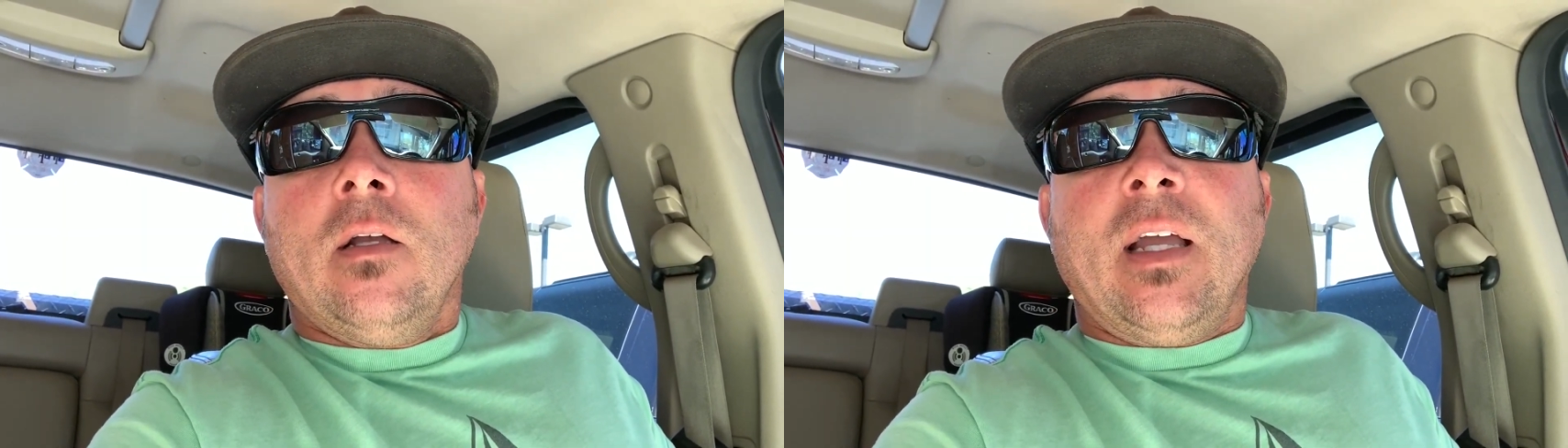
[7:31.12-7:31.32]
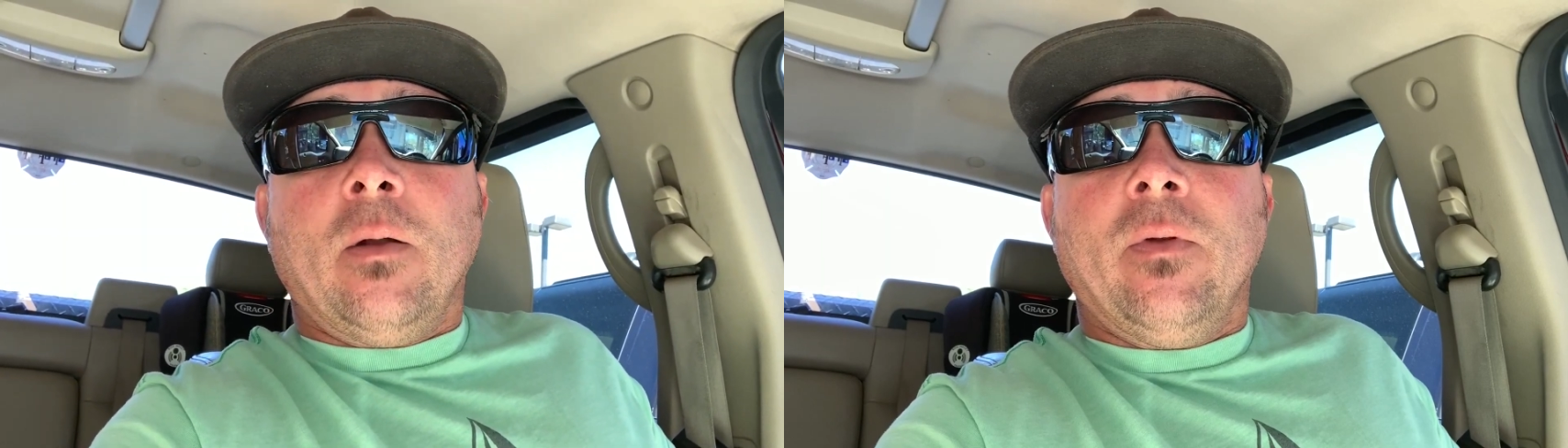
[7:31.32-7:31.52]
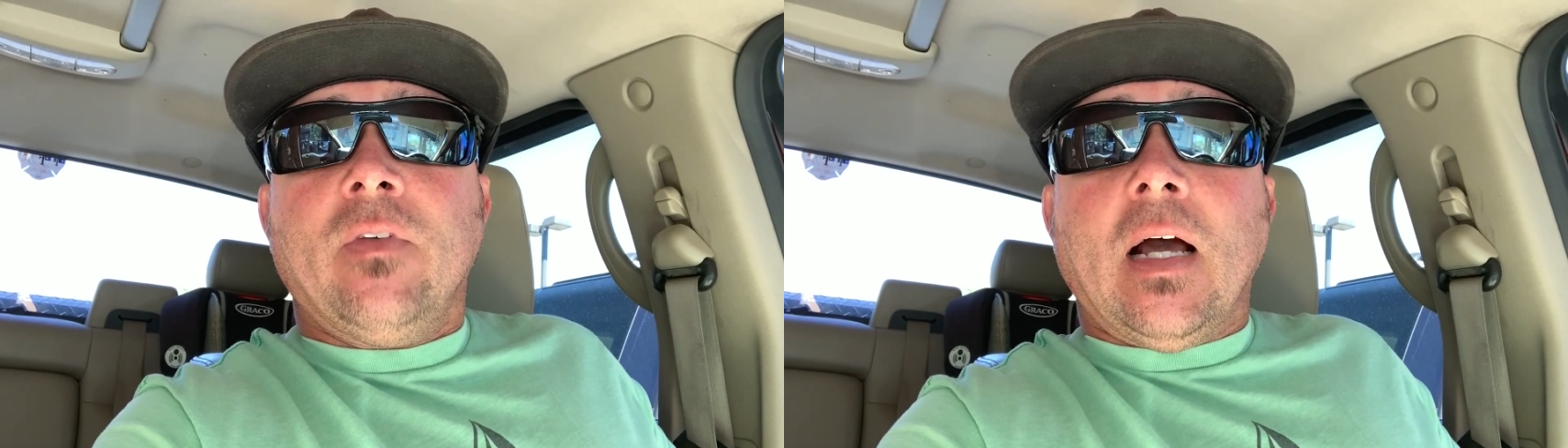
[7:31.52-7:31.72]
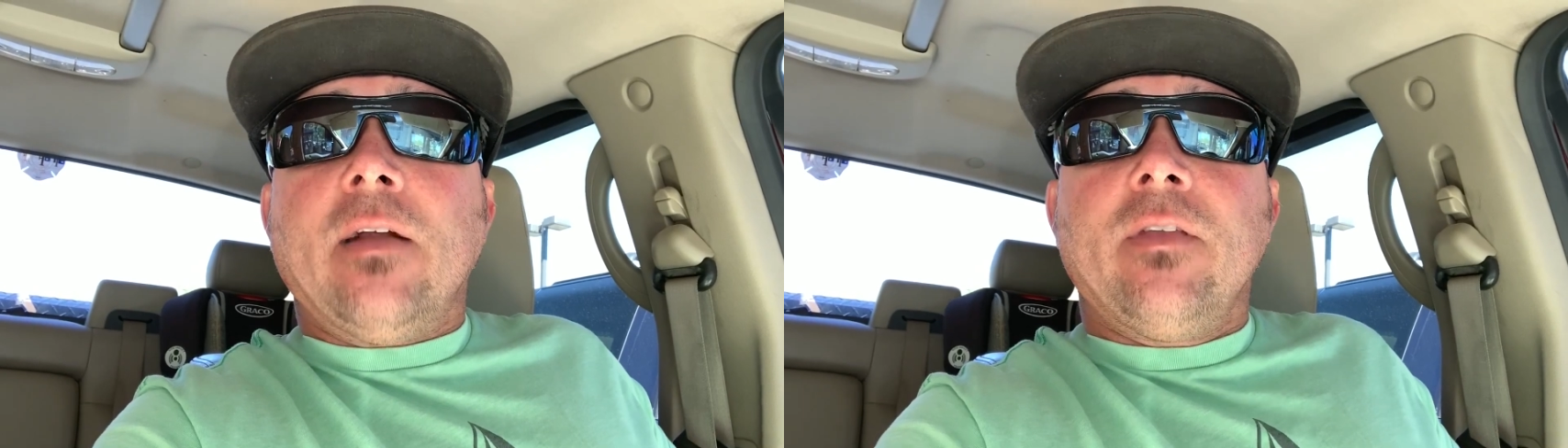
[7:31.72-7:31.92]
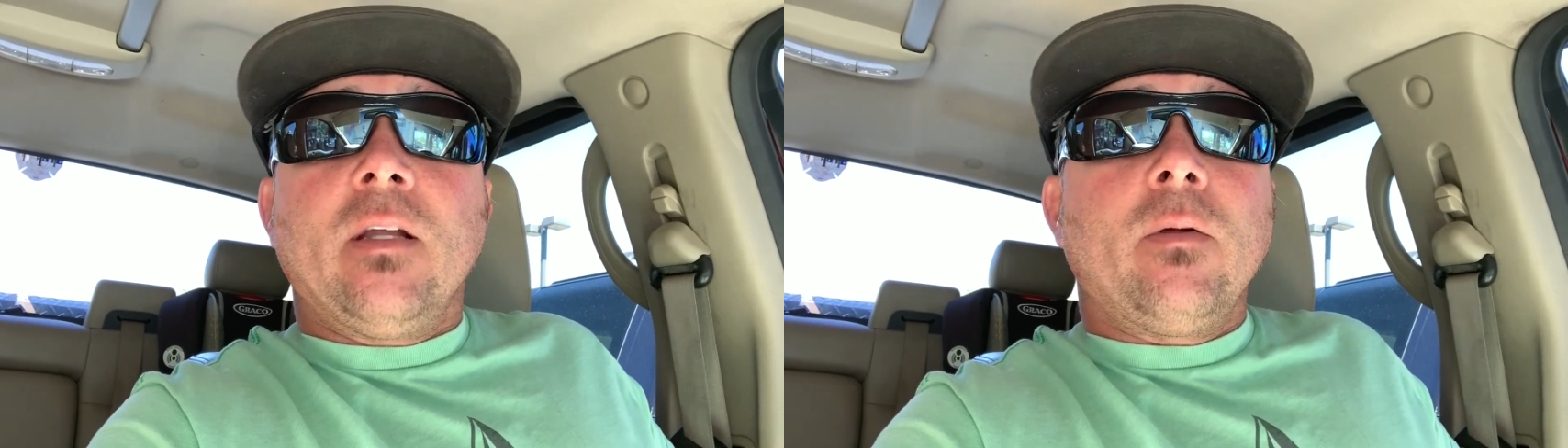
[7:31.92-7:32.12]
and we've got
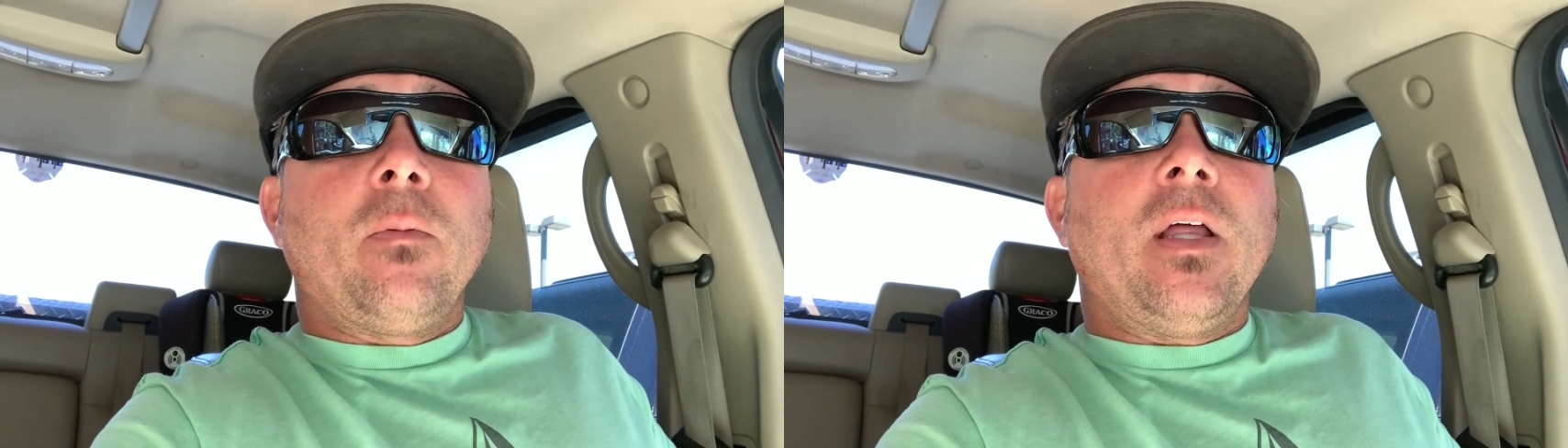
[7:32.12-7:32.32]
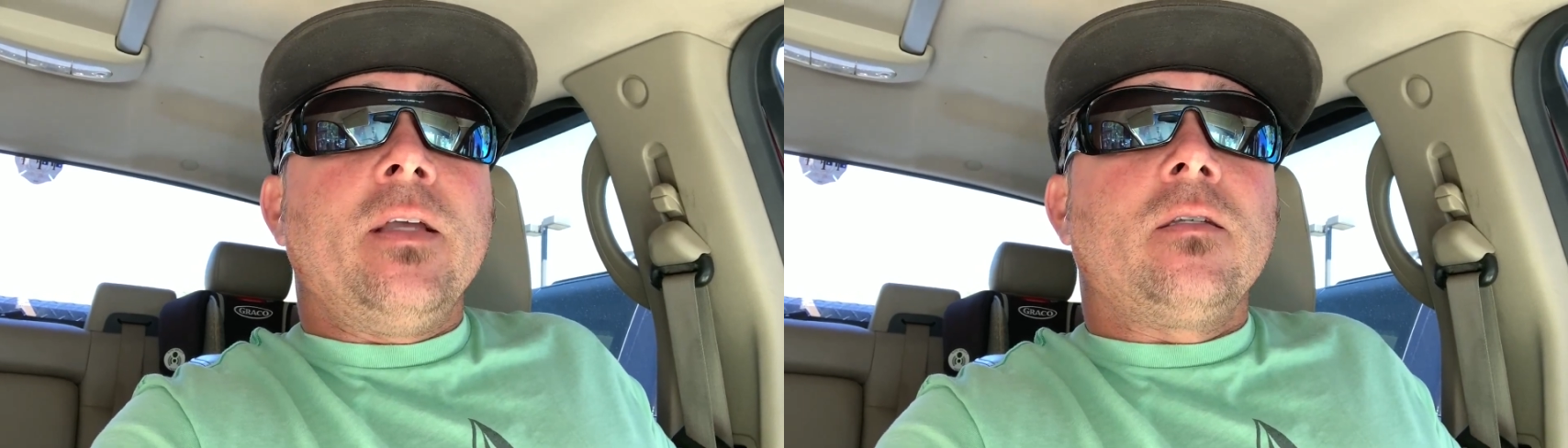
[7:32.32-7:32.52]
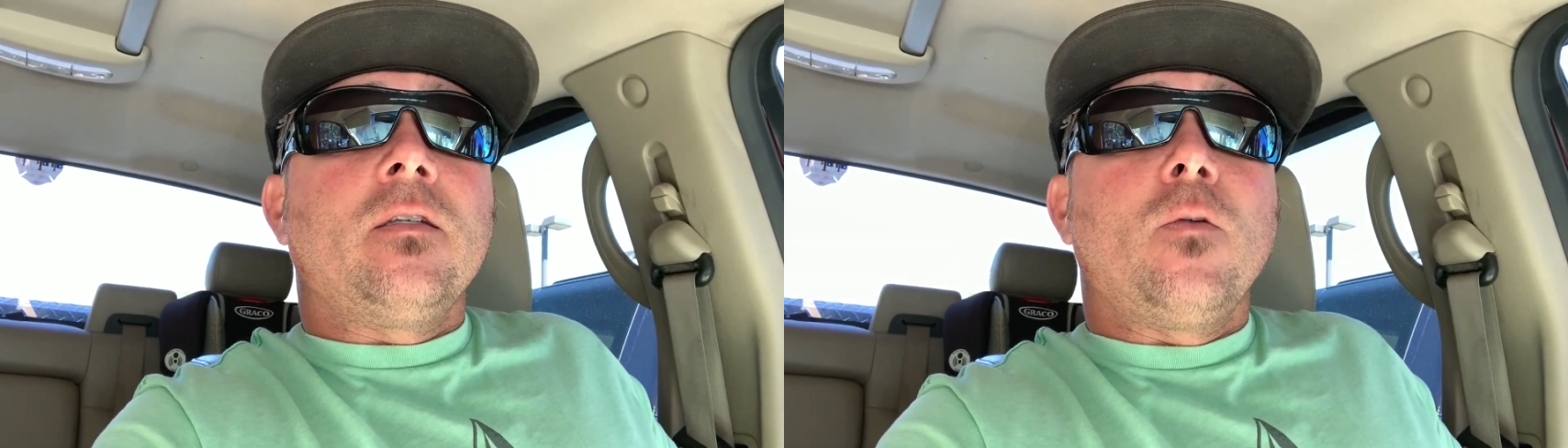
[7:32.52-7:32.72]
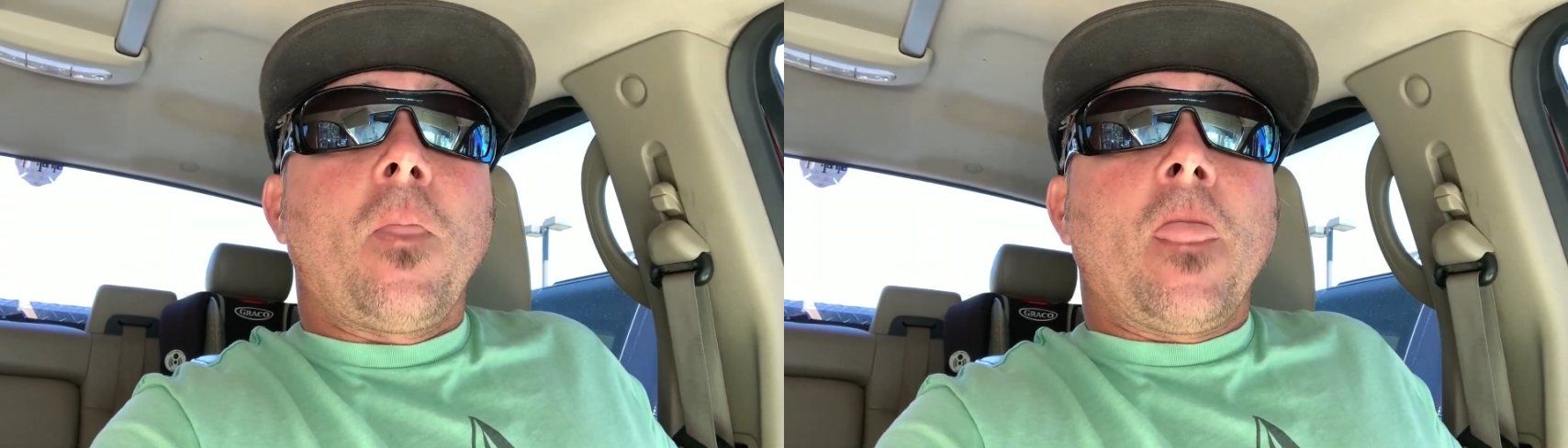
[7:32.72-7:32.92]
everything replaced